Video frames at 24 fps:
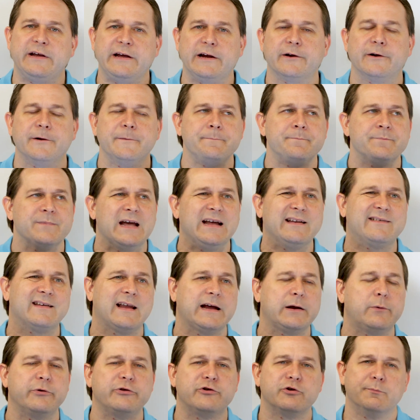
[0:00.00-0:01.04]
here, it's
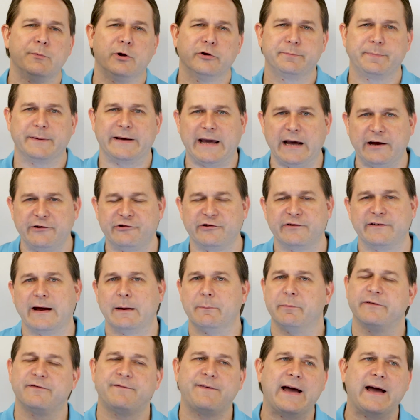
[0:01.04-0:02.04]
like with your multiplication tables.